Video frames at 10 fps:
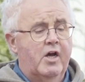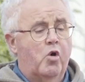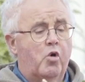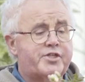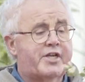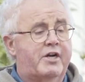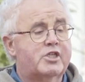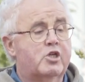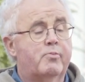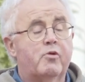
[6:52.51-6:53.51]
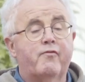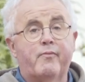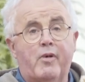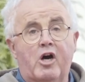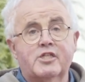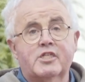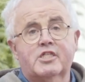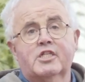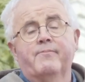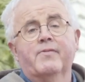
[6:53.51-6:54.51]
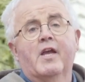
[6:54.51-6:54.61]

Also suitable for pots,